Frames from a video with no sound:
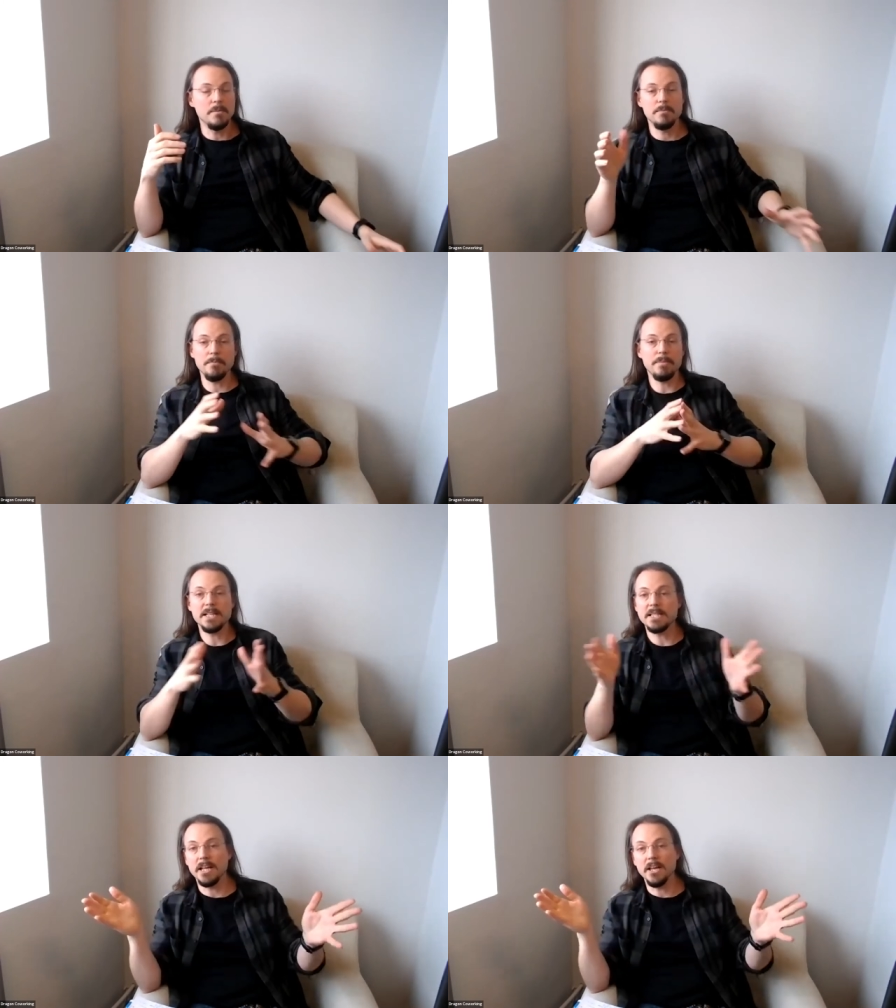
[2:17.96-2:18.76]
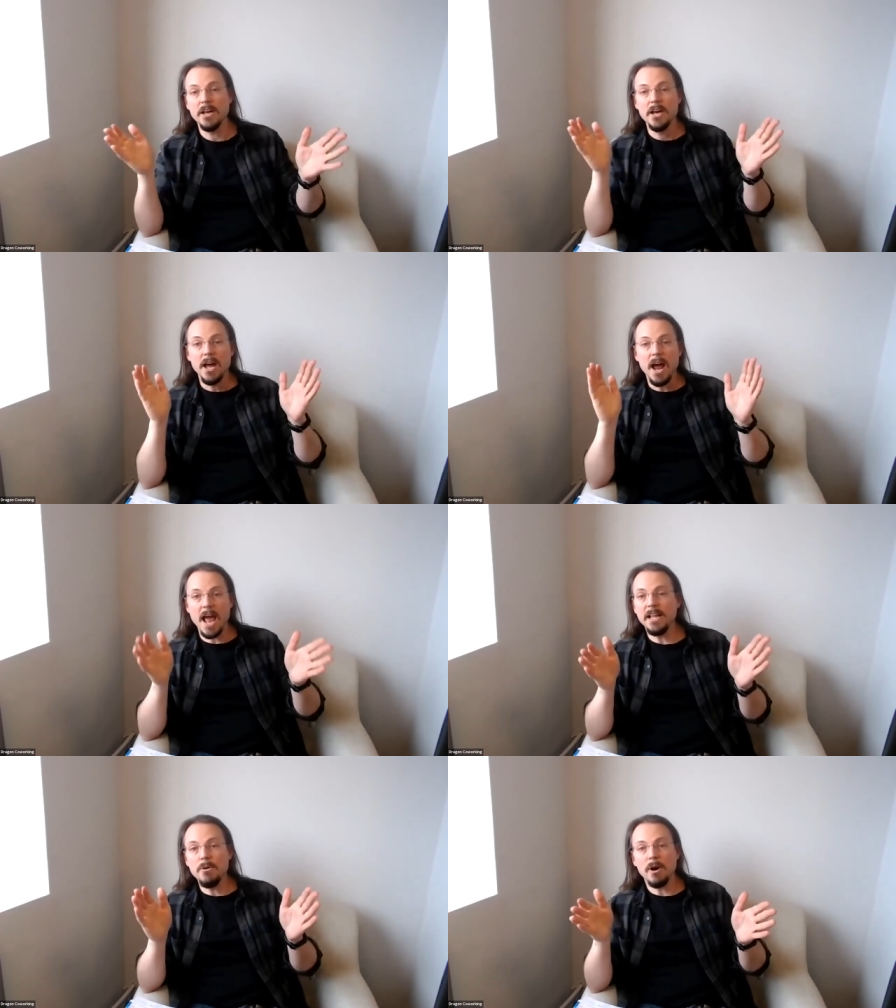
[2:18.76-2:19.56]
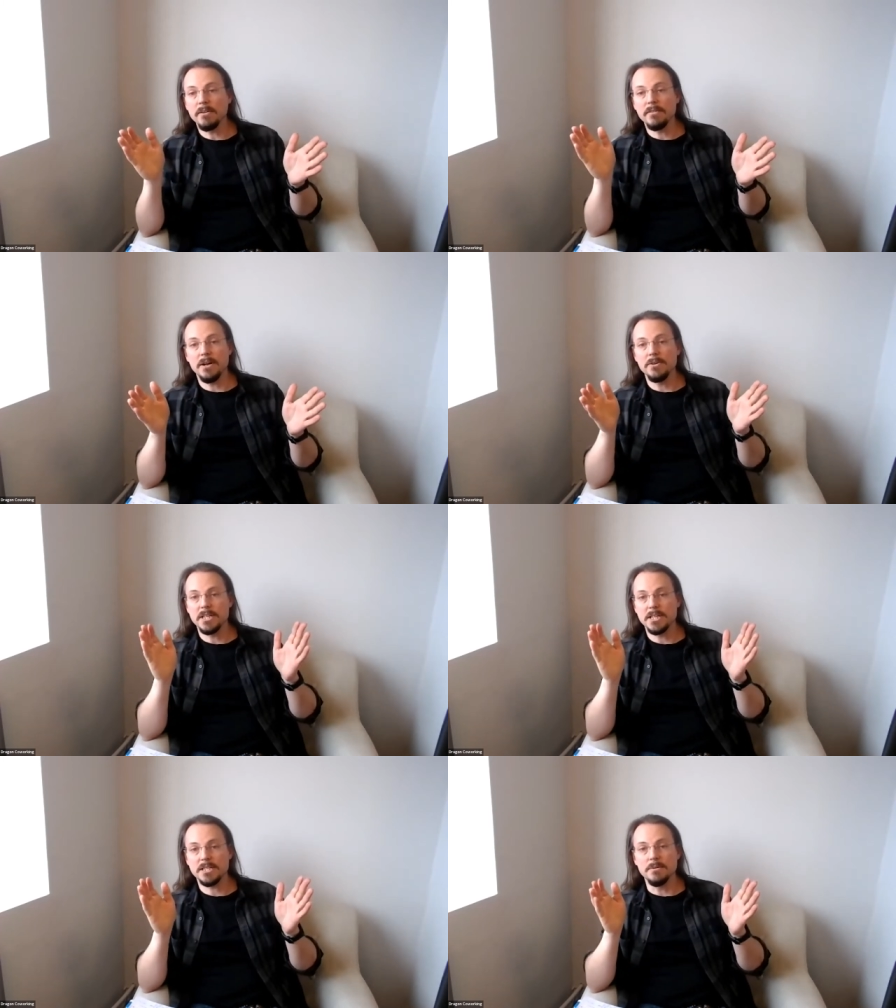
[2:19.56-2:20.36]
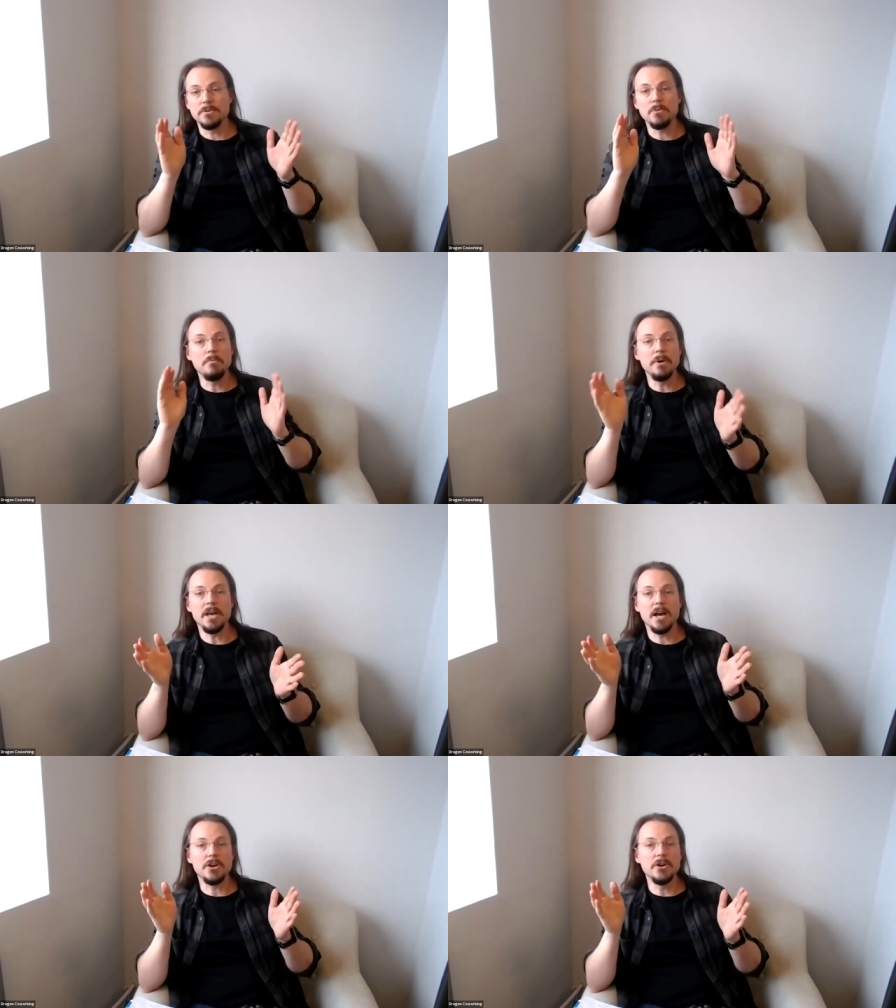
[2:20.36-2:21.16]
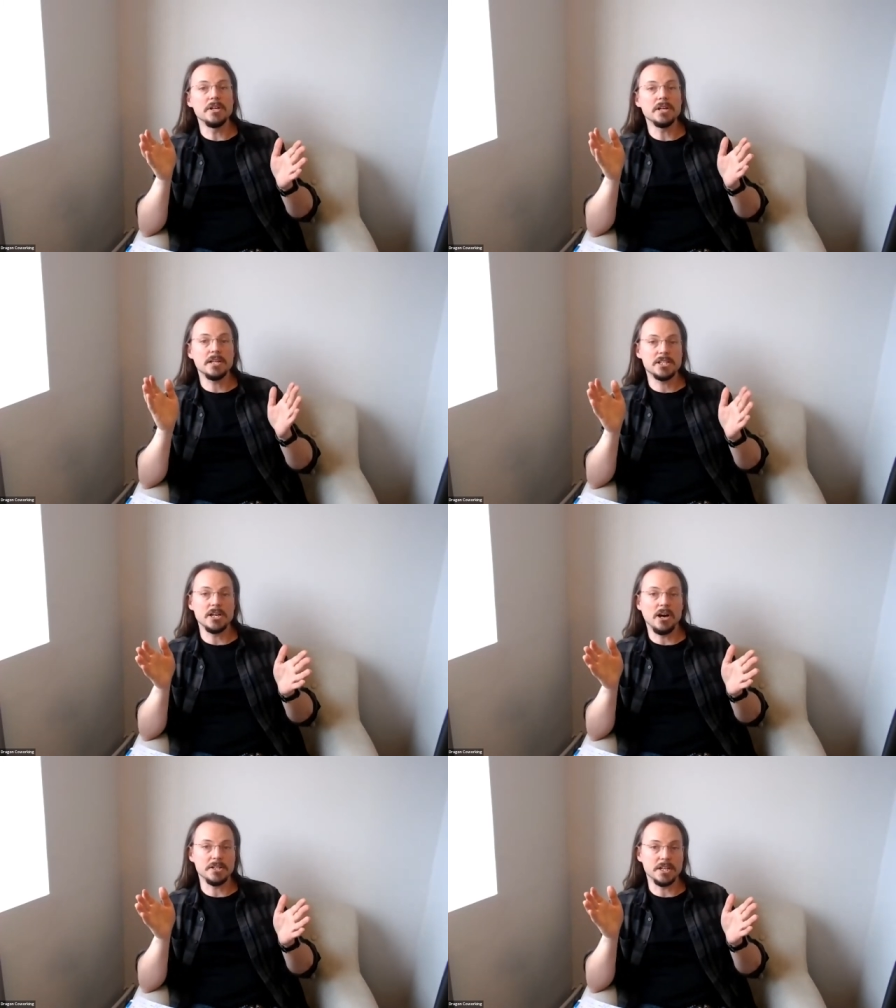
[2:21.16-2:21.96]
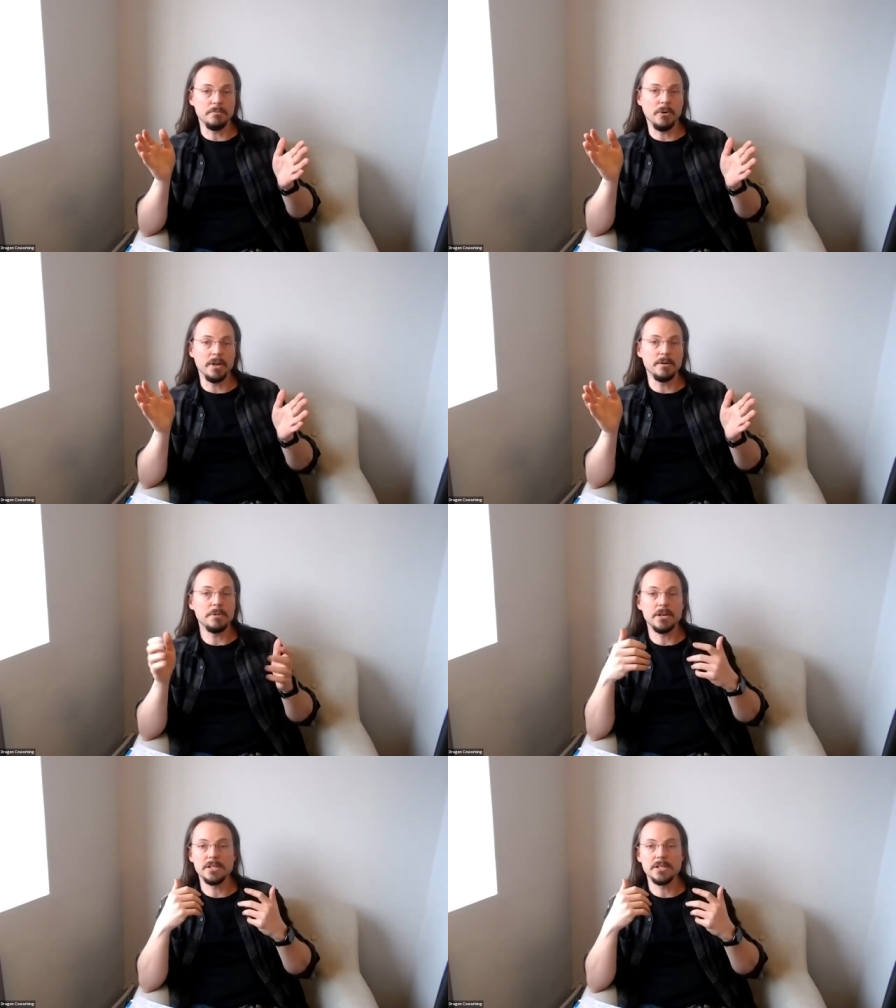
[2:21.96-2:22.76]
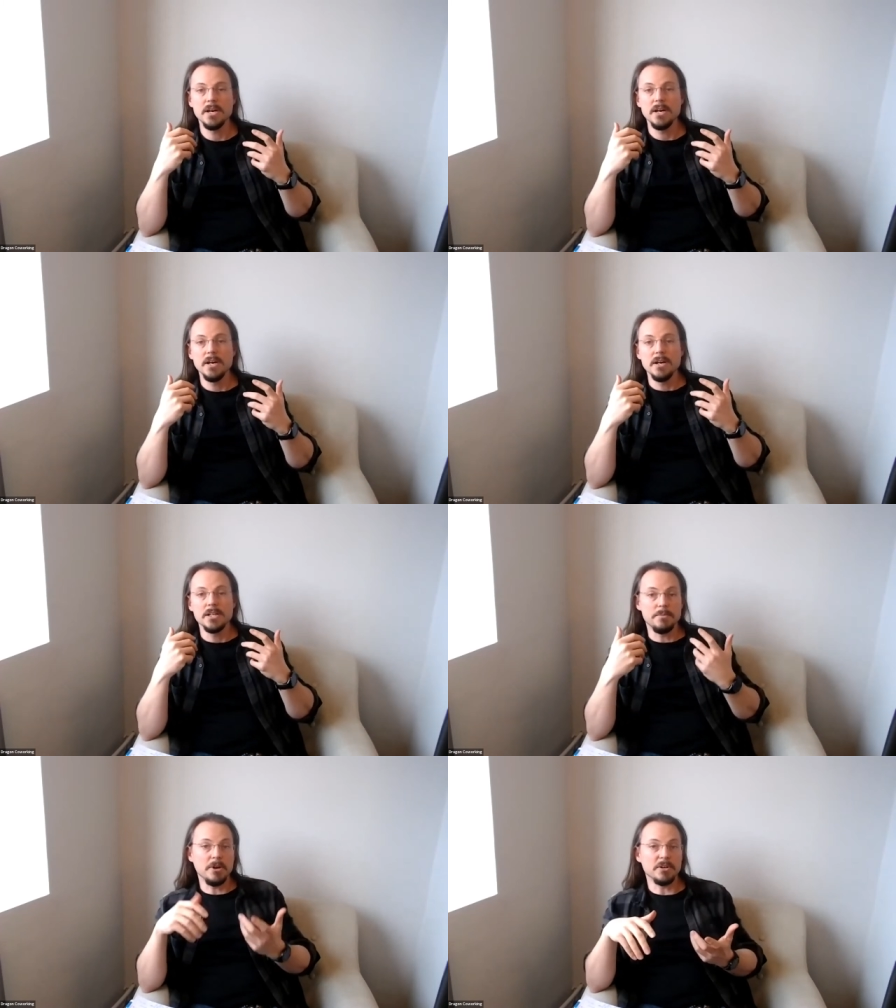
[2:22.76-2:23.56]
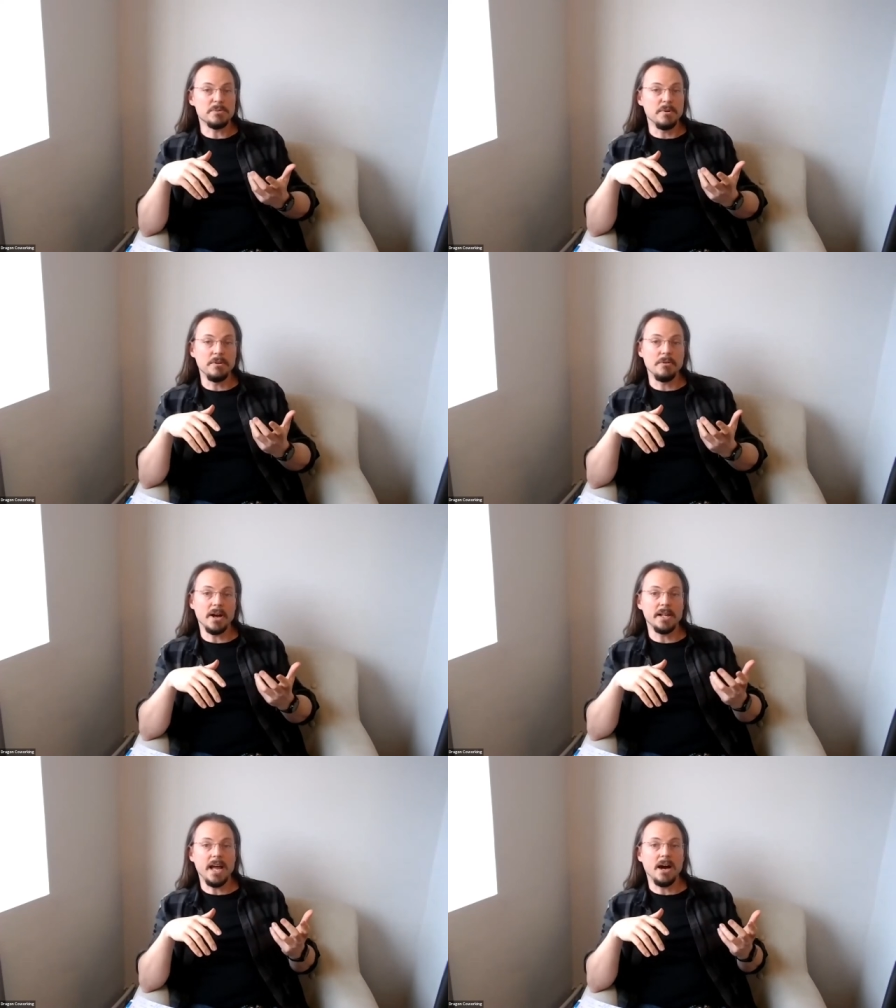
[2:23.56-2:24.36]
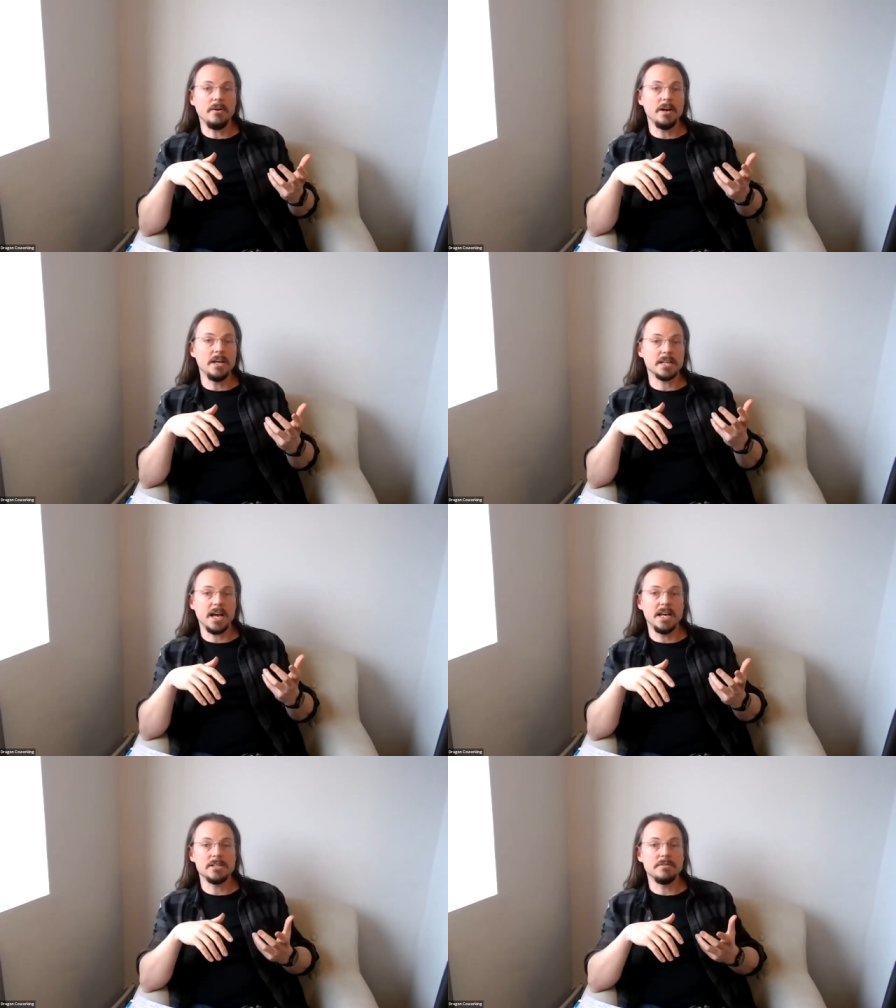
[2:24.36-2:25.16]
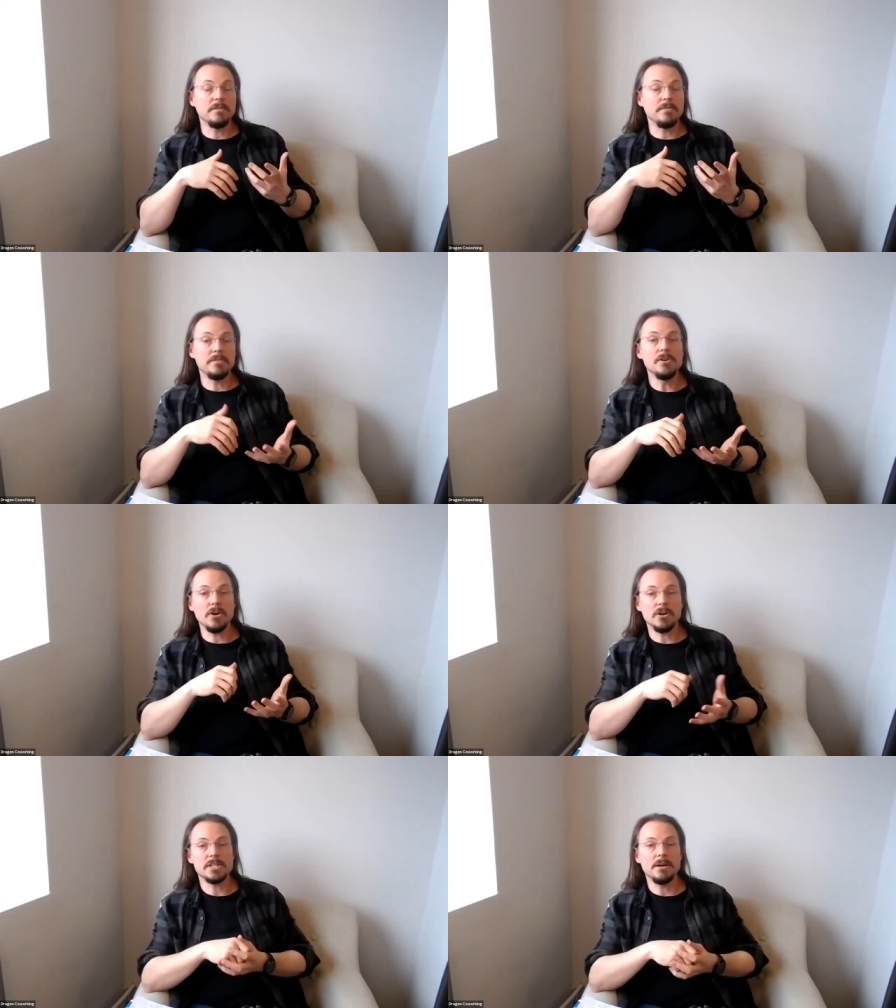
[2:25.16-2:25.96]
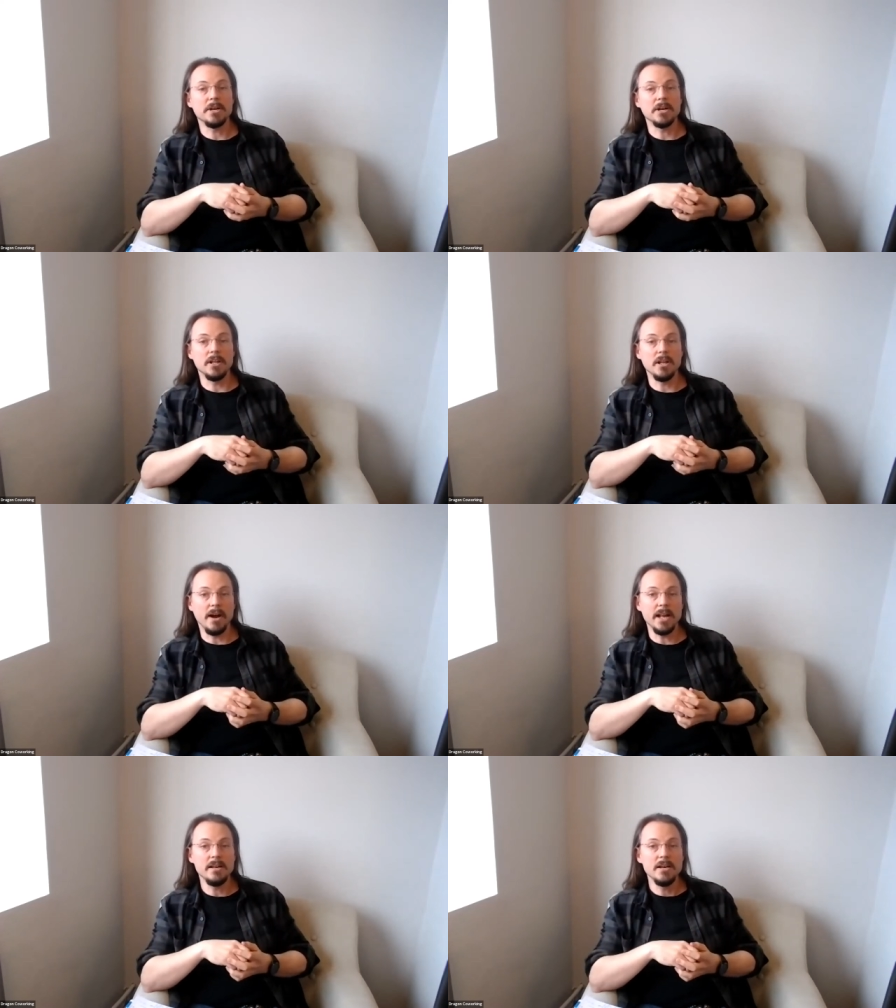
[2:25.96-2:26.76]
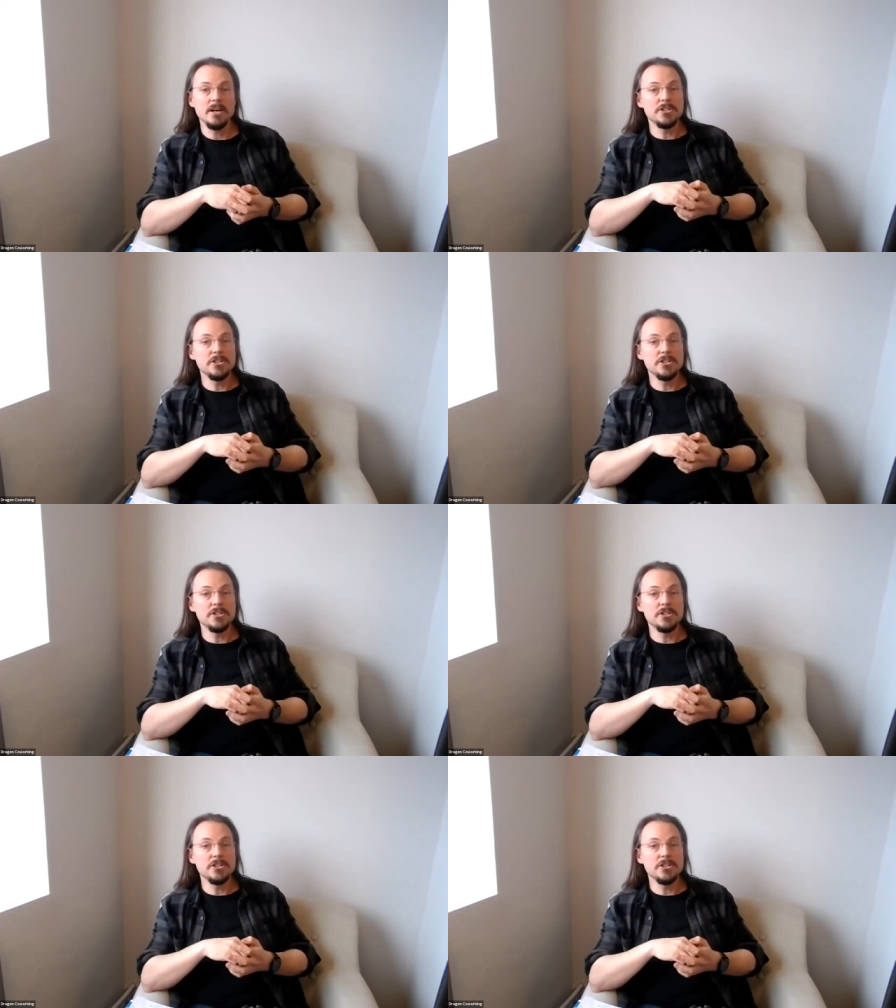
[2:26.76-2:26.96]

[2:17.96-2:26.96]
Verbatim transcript: But basically, any one of those systems will be a good starting point, because to be honest with you right now, it's a case of if you've not got something online,